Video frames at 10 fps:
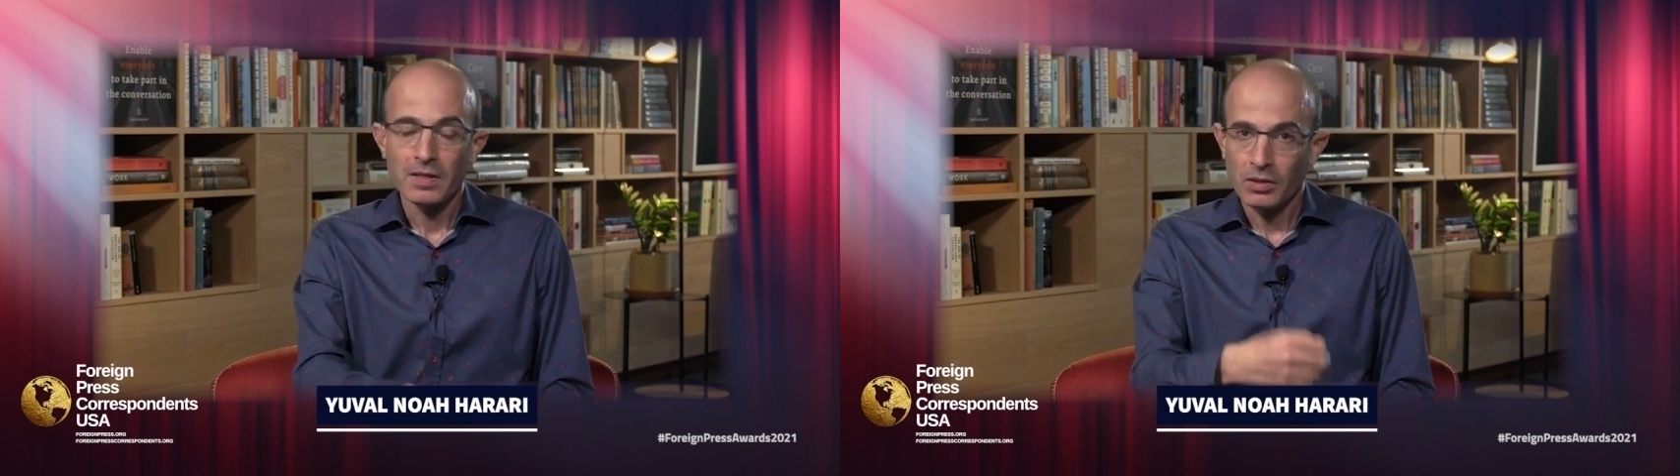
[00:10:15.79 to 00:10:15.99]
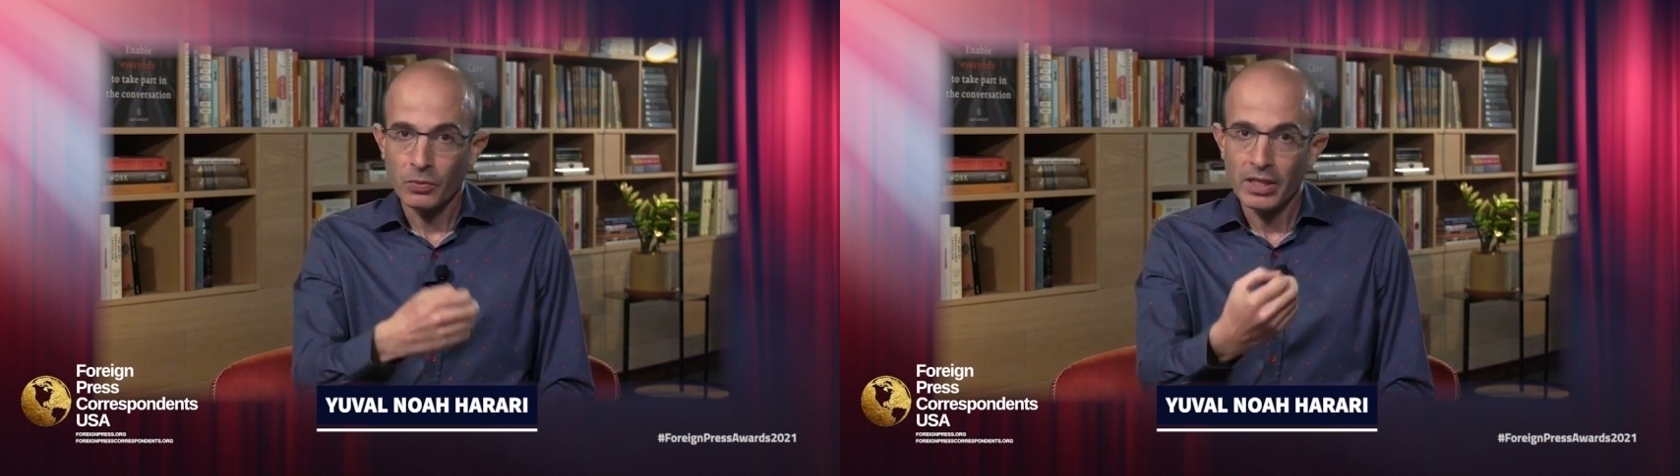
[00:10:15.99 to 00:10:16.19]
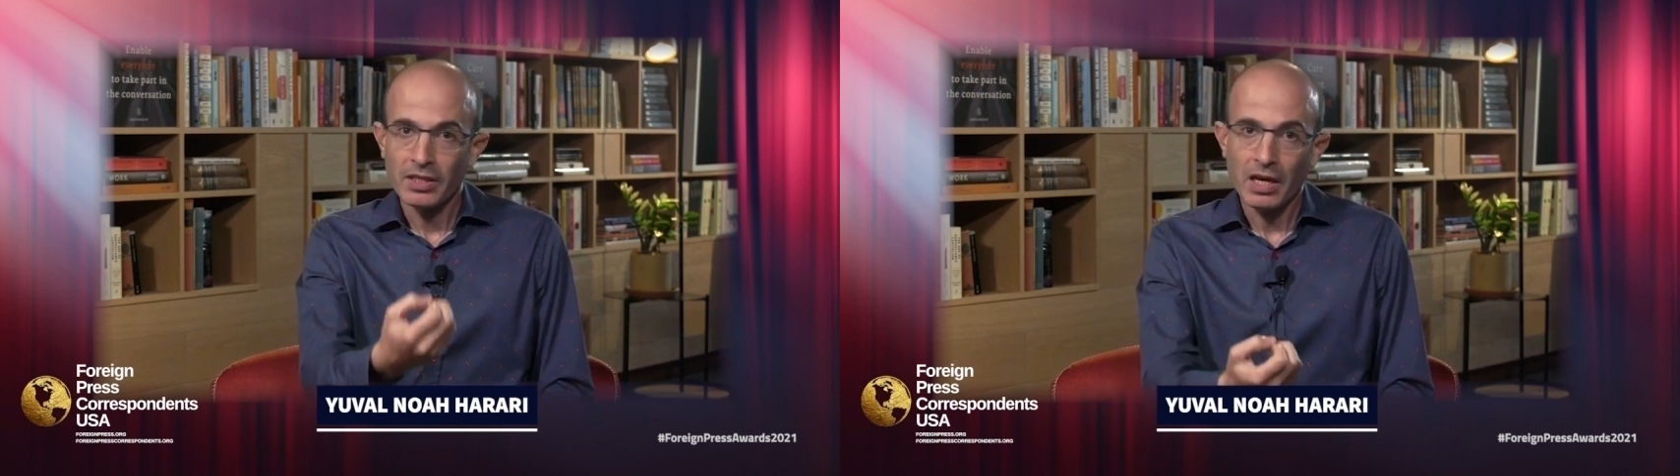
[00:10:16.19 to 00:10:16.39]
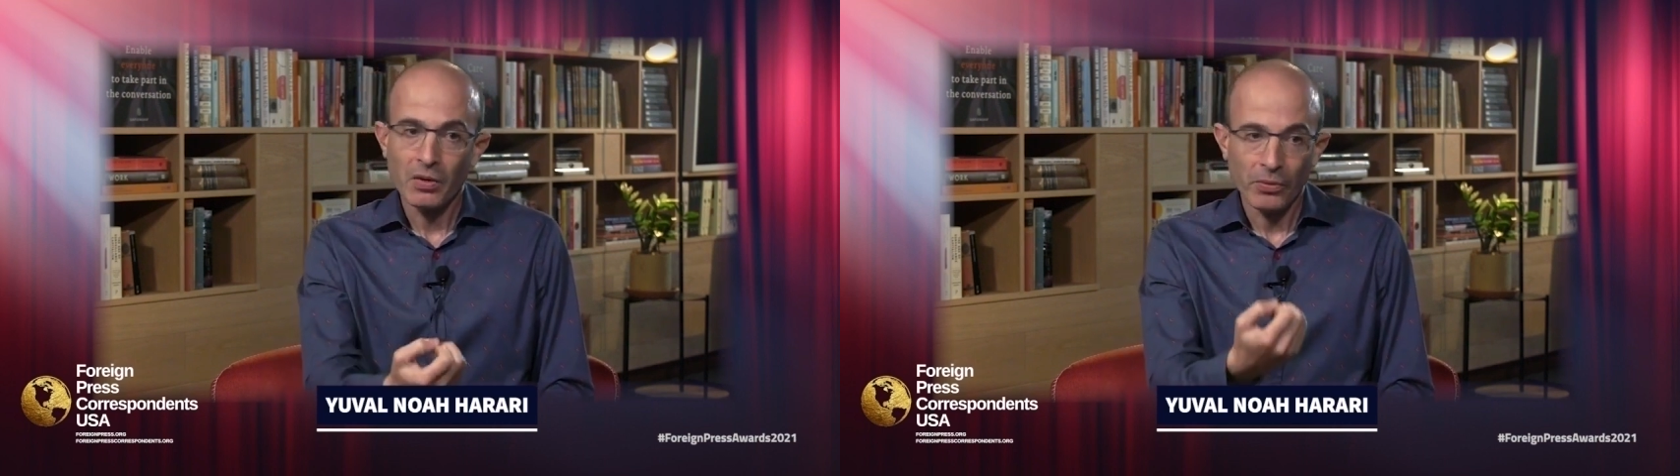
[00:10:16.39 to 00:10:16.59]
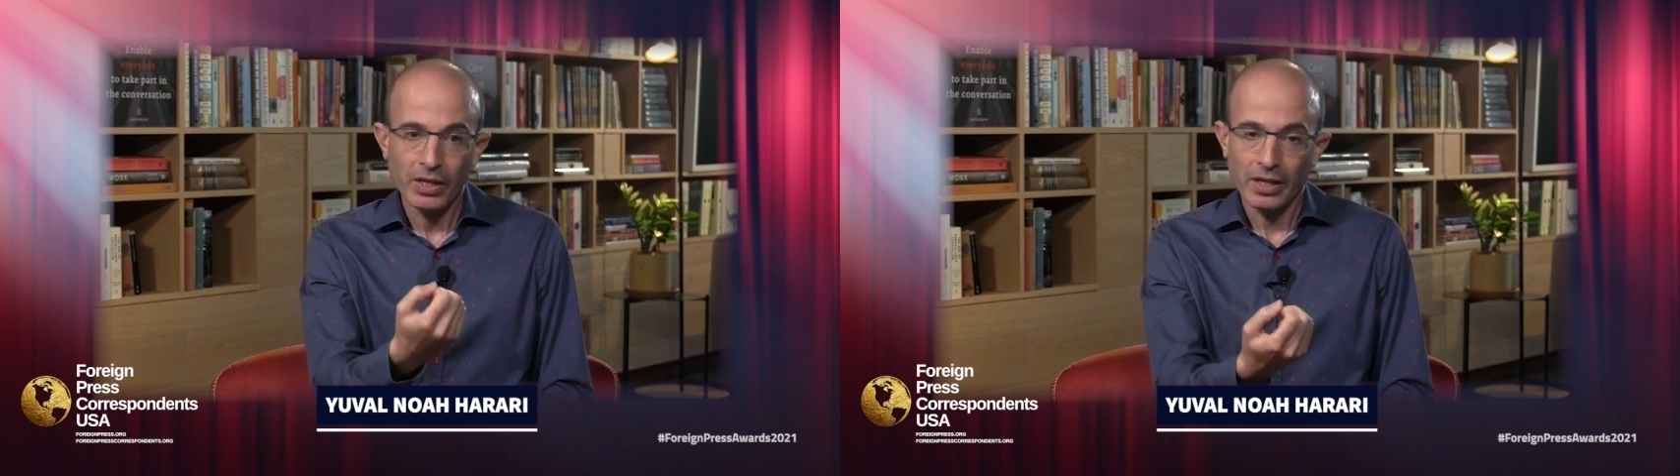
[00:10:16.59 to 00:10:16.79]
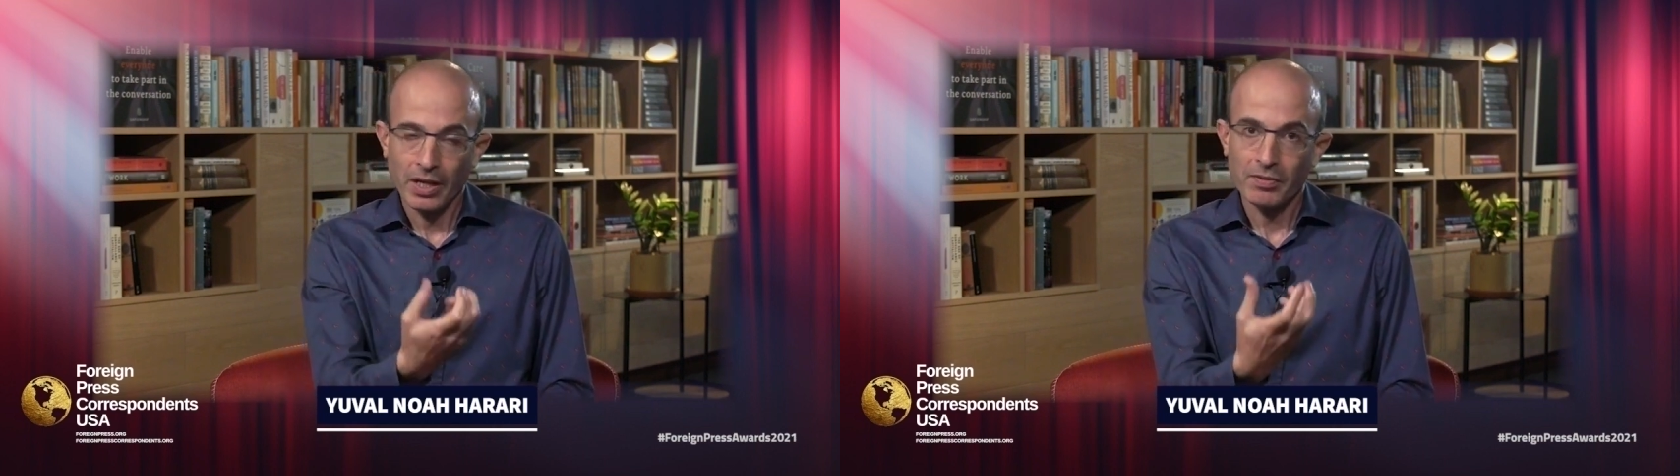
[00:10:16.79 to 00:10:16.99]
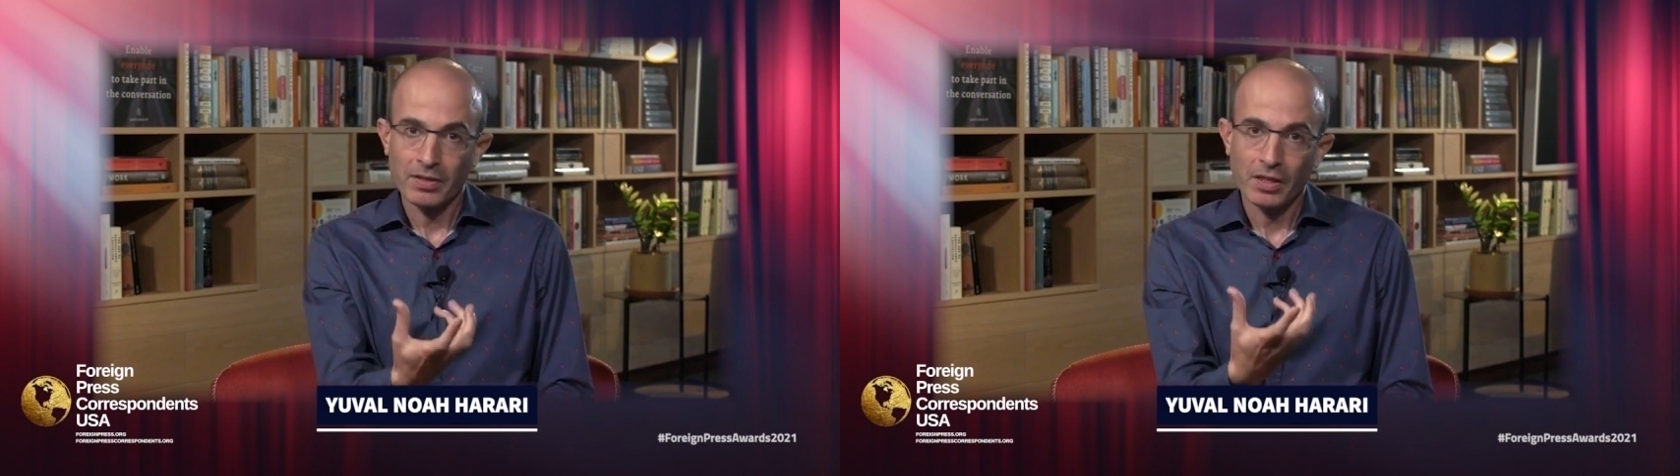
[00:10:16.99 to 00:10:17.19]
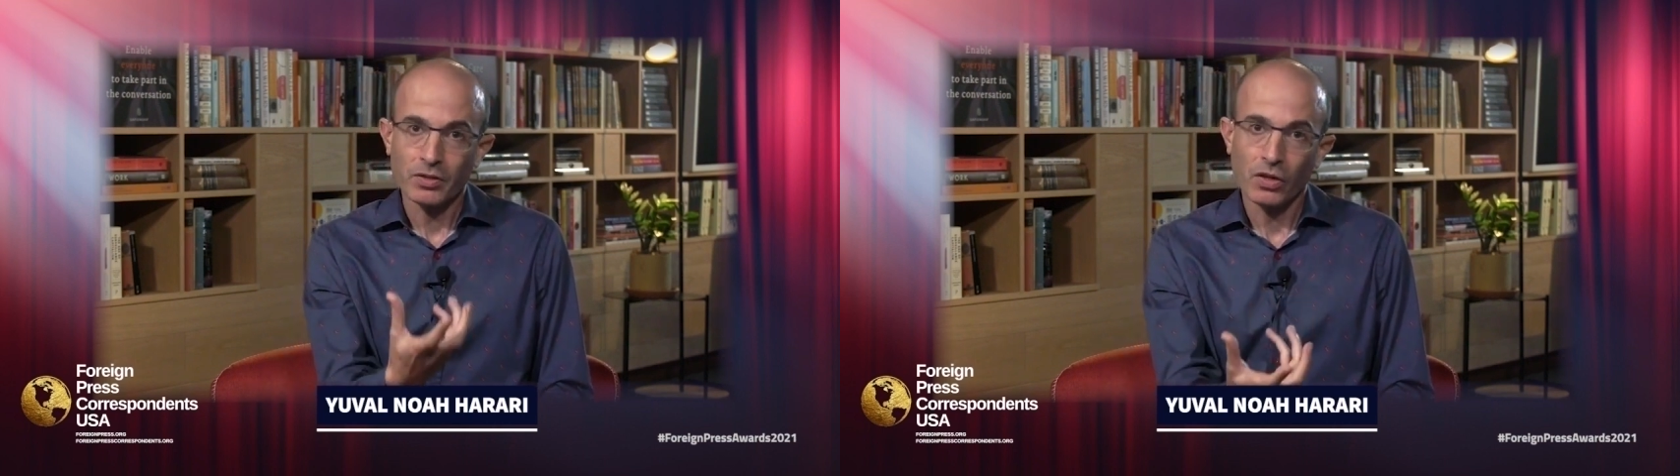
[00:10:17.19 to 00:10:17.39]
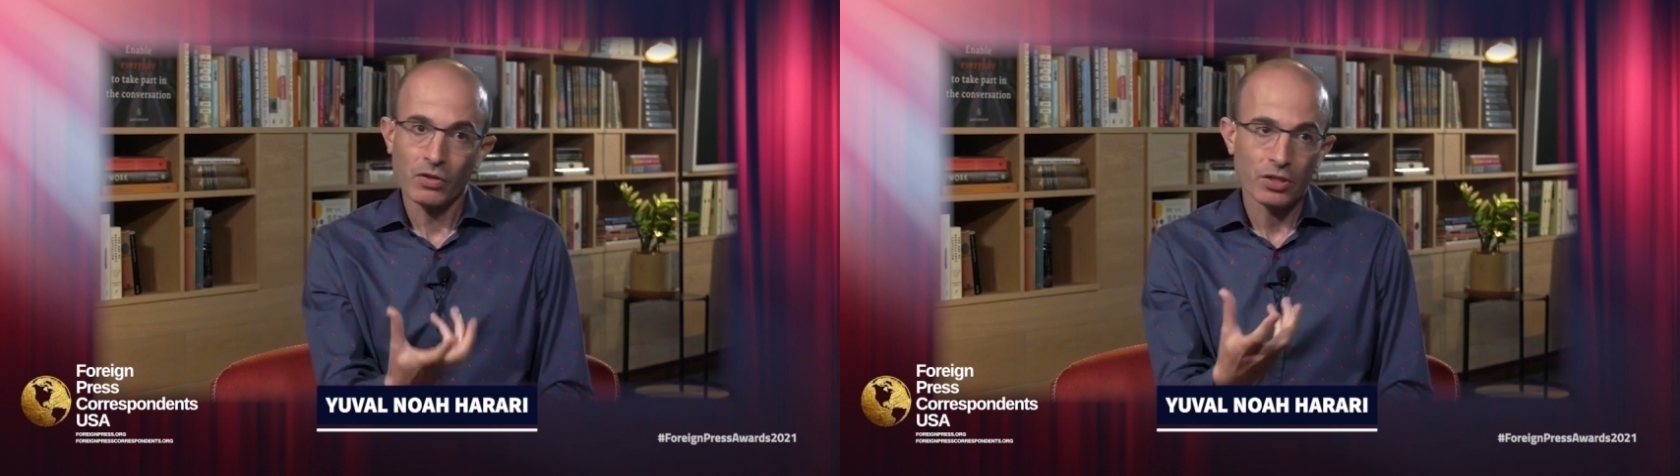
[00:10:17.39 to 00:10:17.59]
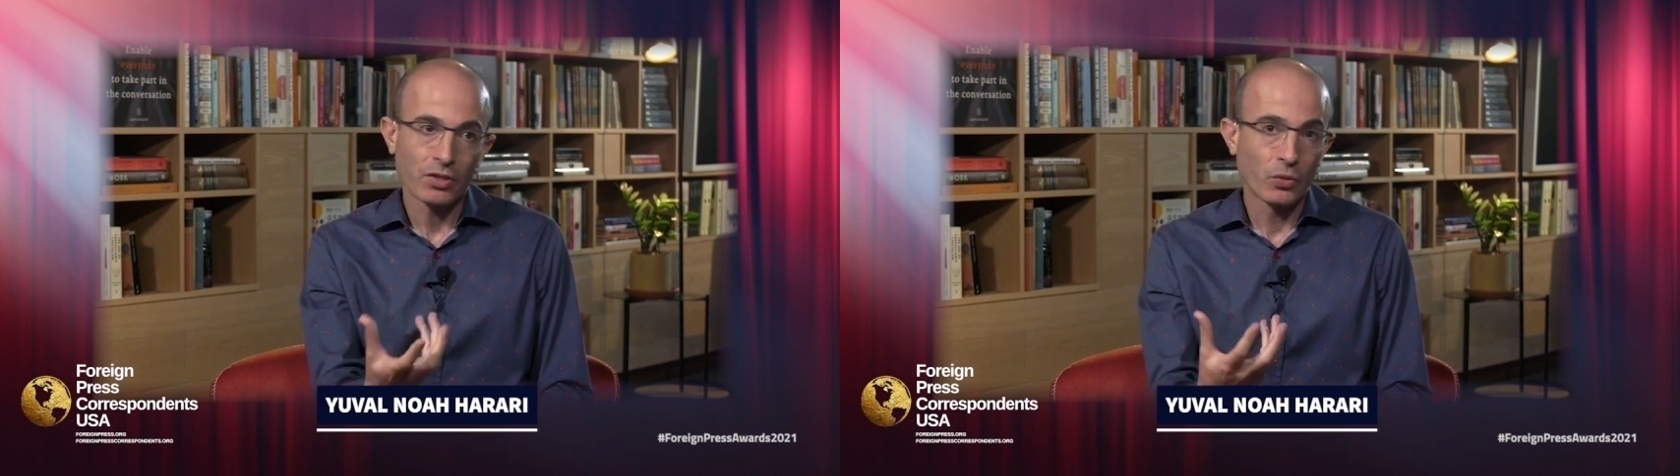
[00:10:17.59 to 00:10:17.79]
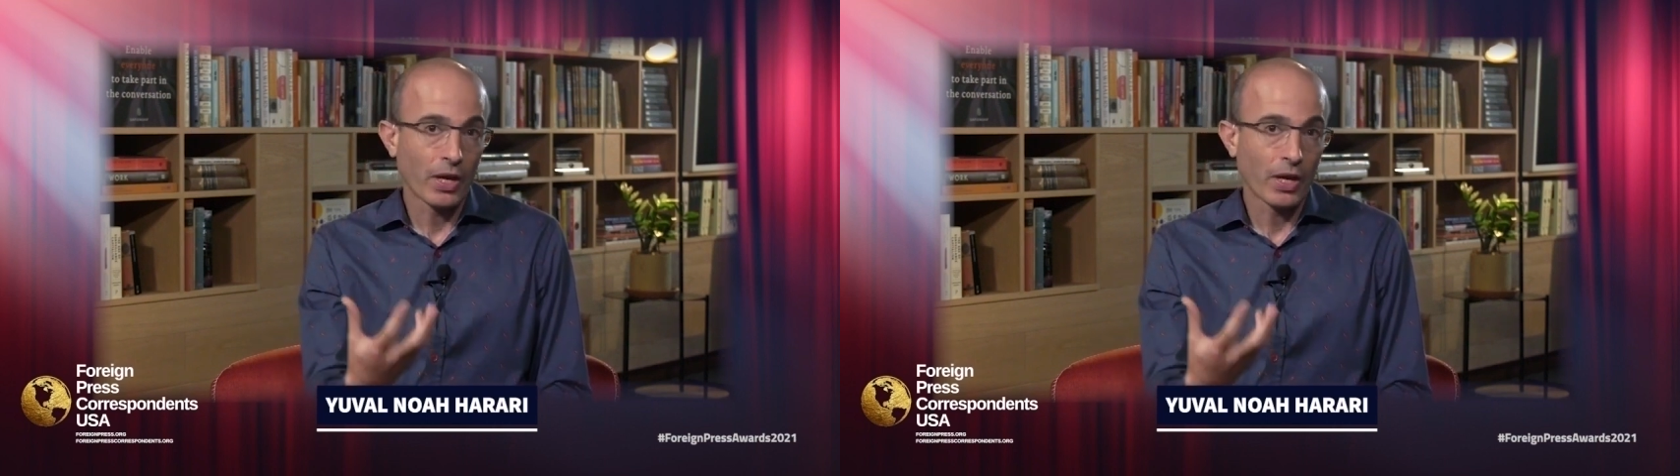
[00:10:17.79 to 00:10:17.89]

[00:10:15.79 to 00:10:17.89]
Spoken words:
that we now really have the technology to